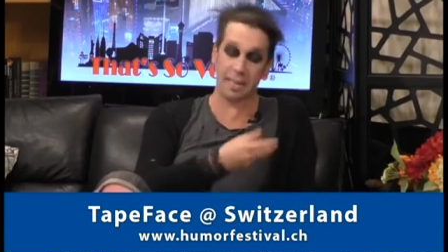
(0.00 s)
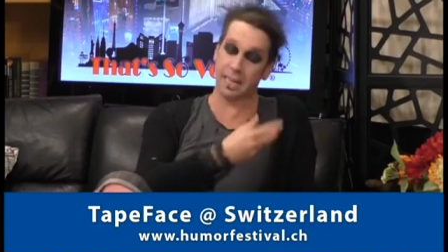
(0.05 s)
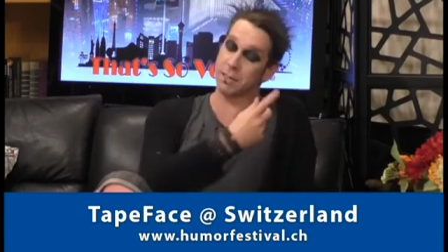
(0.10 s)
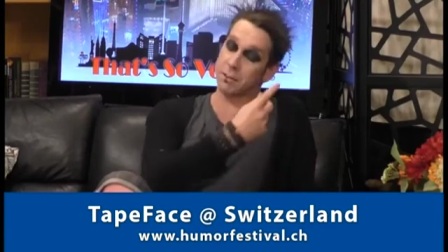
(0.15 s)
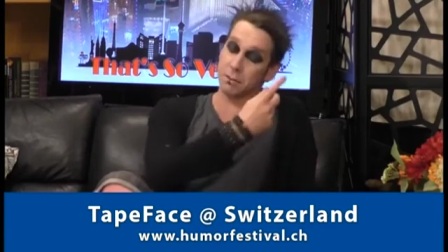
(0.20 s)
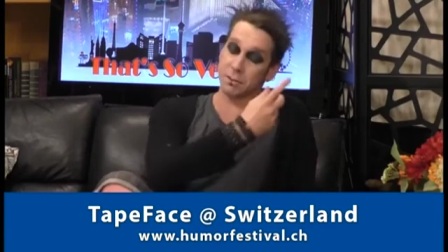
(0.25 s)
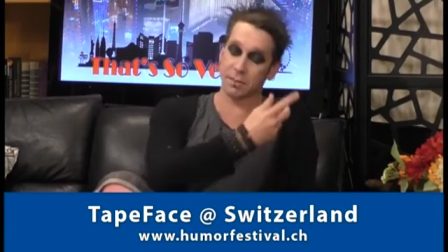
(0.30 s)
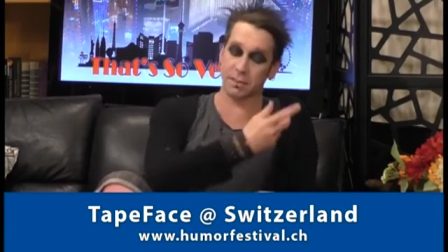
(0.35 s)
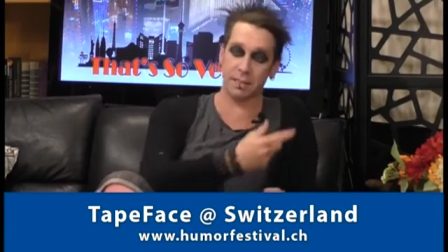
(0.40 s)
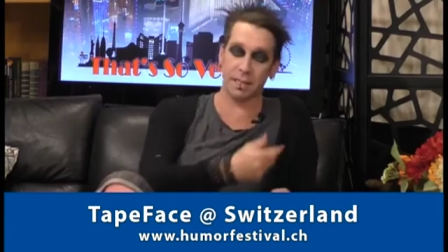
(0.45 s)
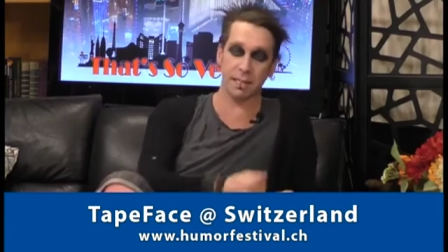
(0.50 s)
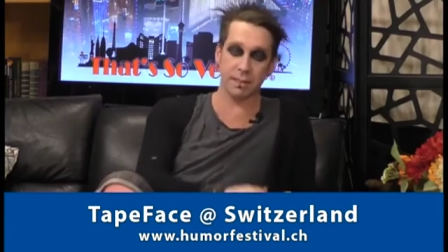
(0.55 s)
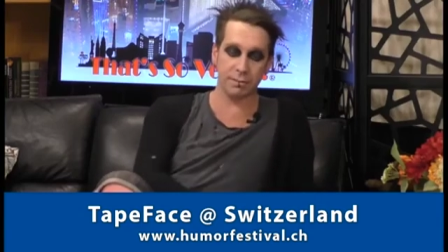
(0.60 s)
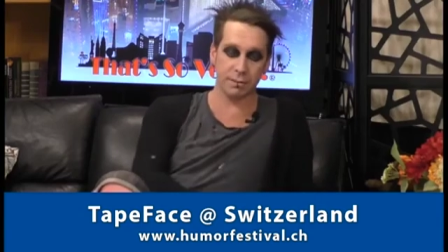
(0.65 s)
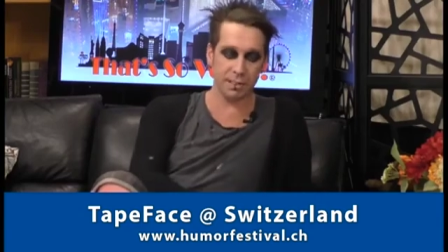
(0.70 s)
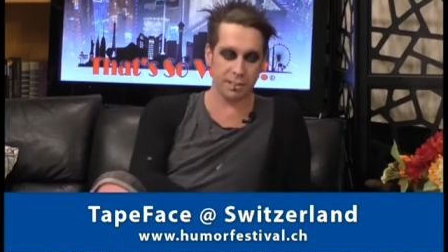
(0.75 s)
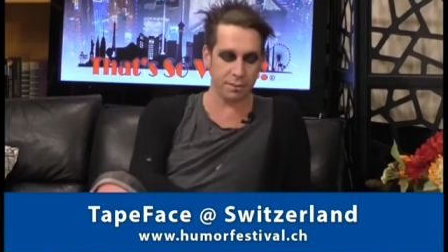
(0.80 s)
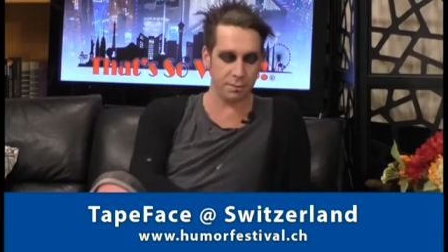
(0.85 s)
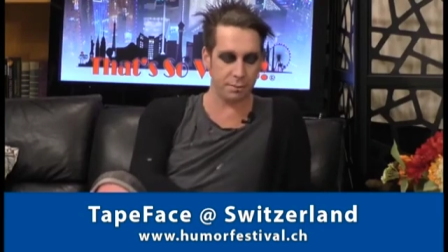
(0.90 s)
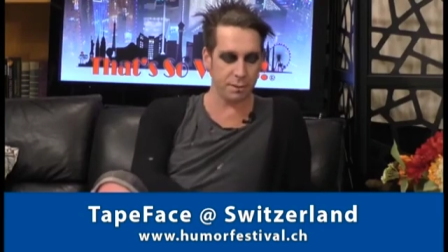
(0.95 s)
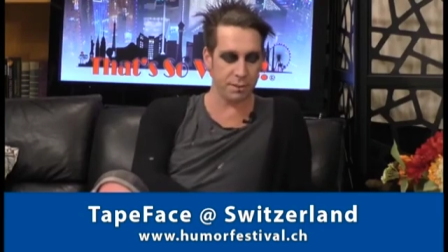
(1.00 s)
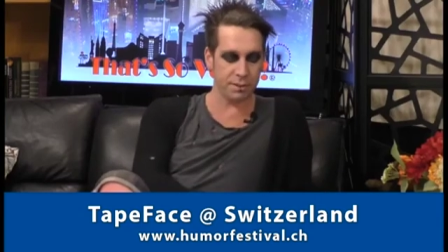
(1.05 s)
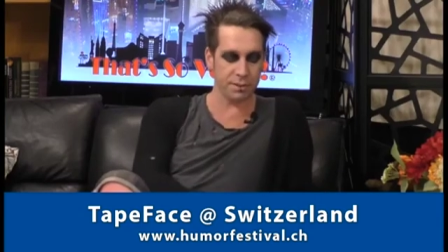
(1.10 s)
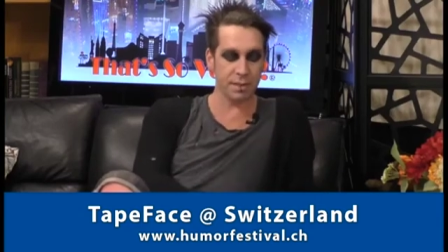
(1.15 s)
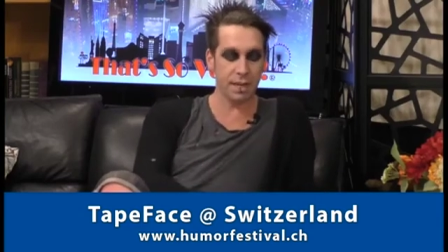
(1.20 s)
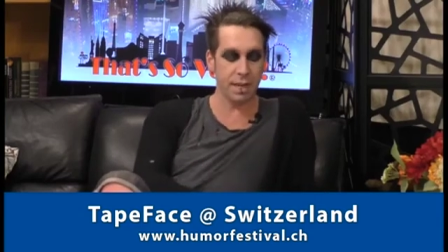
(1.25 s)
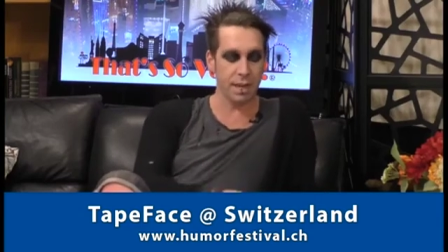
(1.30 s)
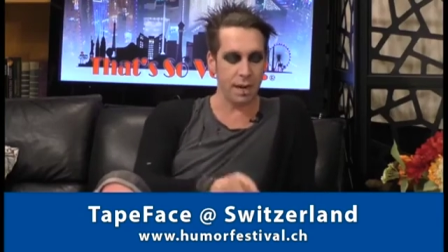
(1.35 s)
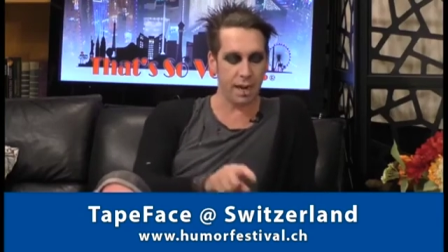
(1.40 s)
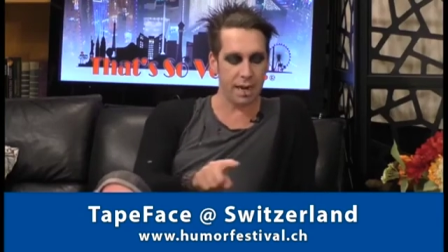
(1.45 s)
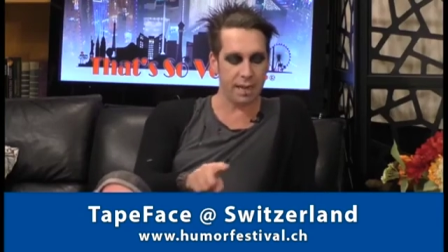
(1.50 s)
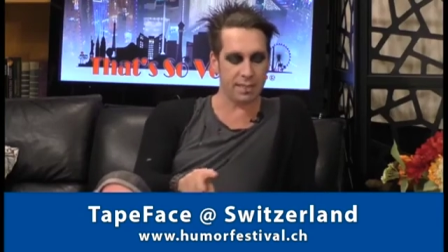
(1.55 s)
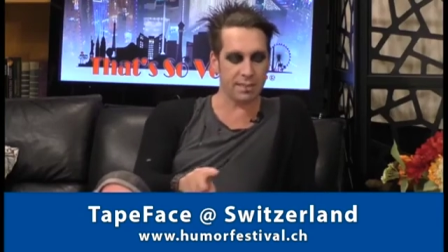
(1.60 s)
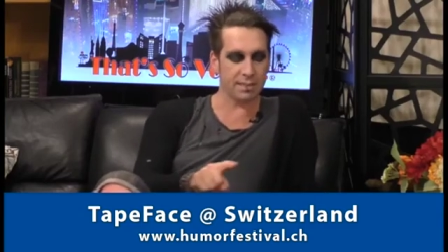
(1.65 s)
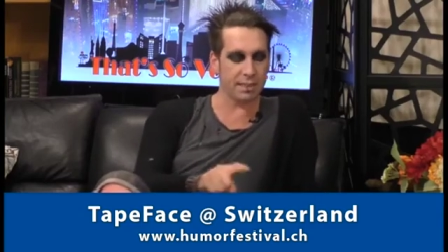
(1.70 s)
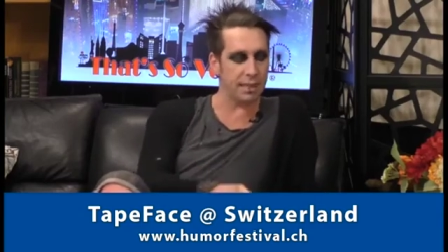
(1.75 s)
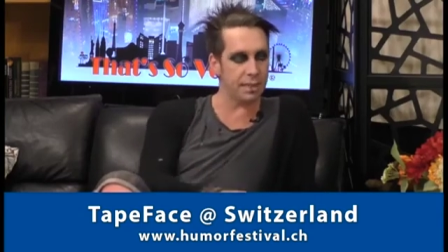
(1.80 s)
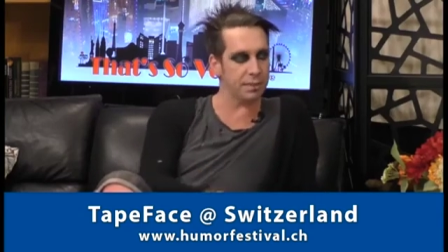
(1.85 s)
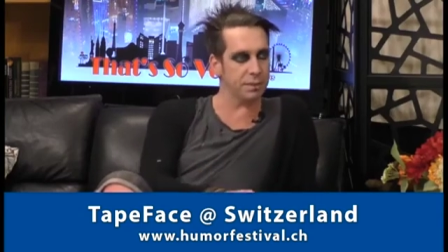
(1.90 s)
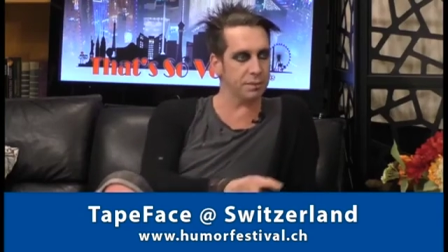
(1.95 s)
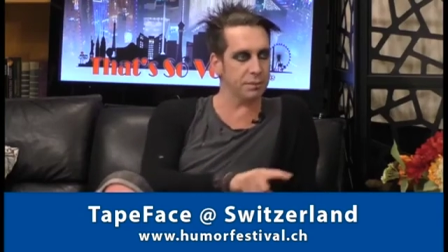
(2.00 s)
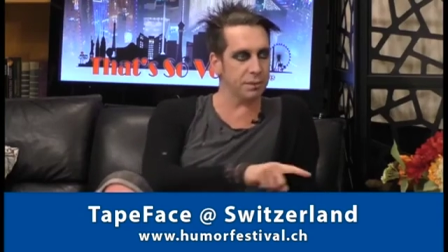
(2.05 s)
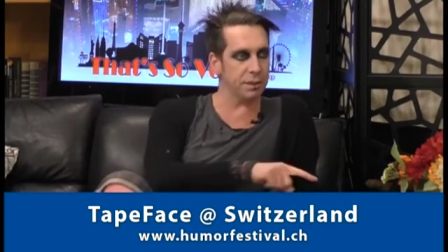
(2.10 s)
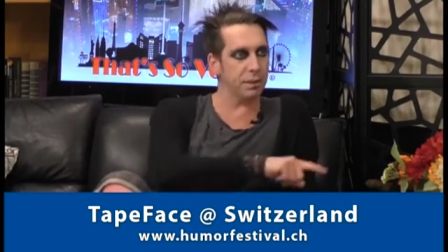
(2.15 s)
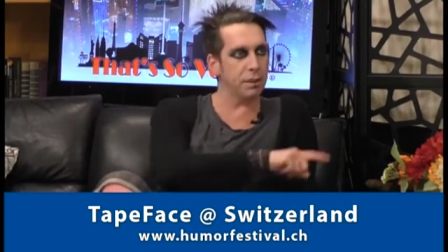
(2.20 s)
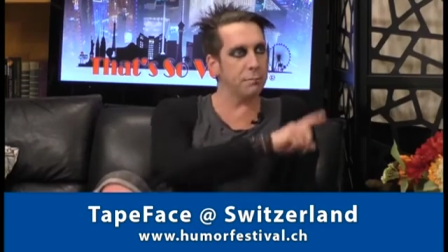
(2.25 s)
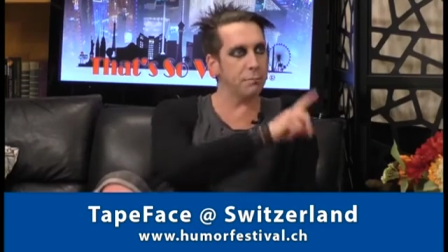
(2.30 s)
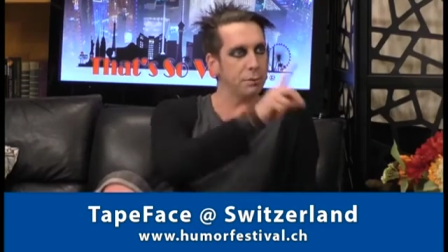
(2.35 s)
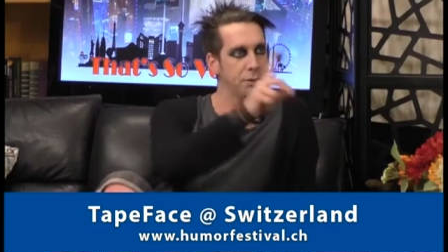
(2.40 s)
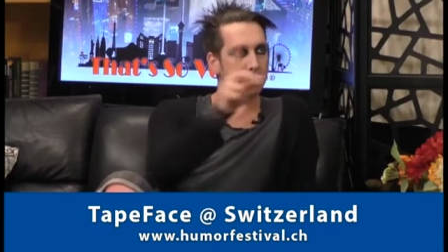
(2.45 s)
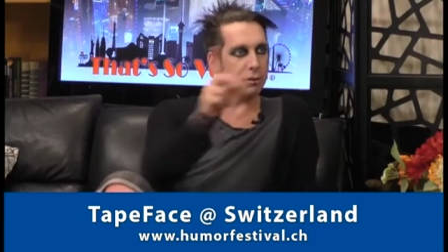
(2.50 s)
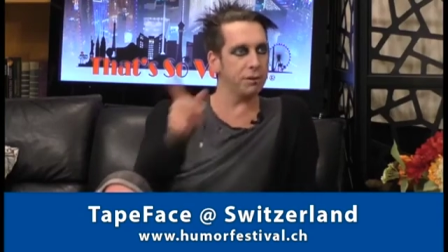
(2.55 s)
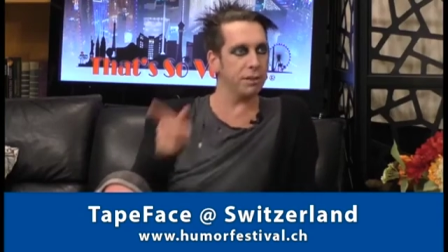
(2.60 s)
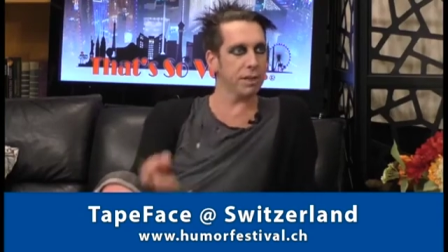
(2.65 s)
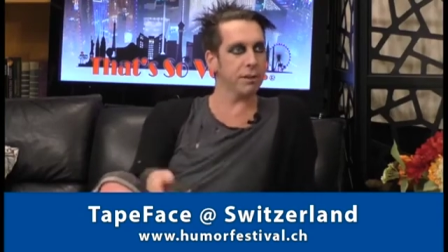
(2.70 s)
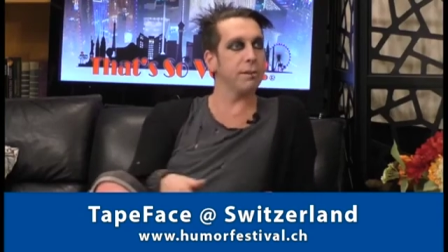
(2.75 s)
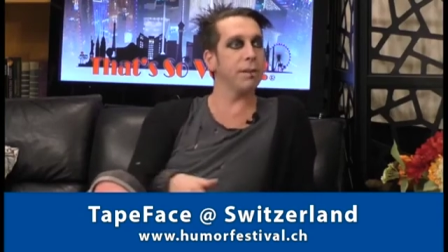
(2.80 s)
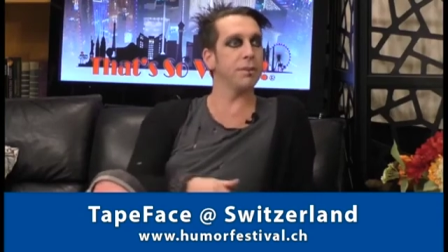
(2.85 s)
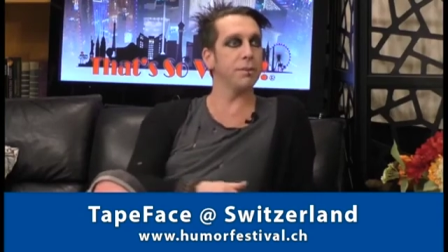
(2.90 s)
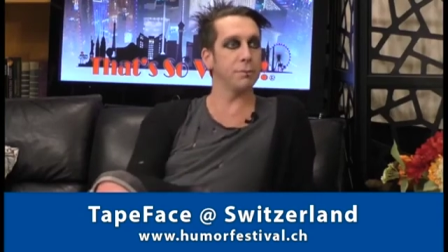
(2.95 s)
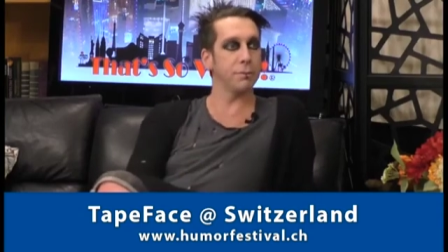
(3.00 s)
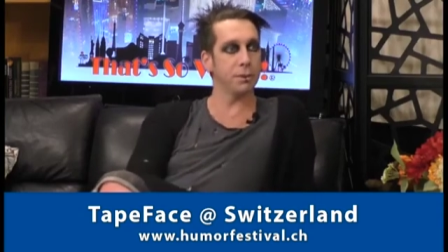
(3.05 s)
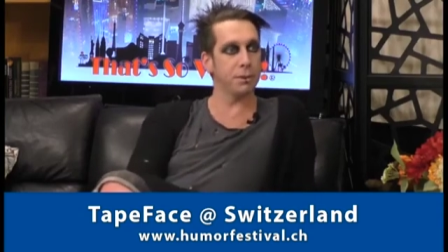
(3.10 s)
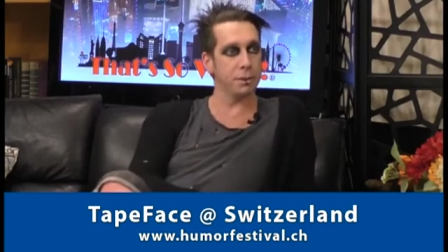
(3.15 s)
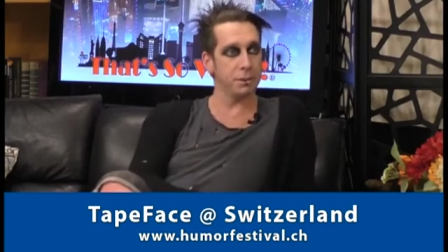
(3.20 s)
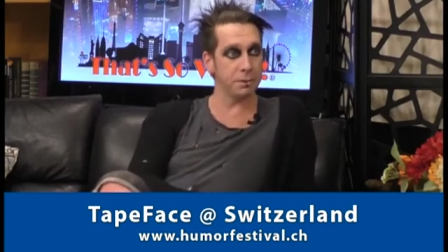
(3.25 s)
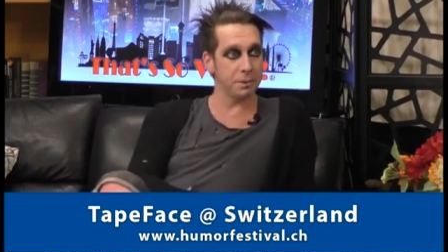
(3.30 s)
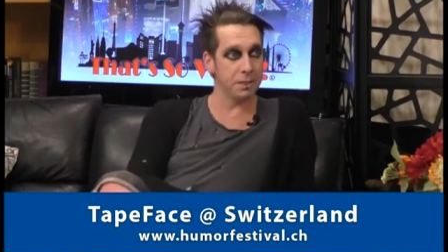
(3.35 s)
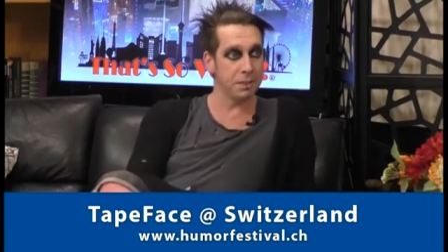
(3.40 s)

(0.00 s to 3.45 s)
And also the other reason was I'd started doing a lot more touring around the world.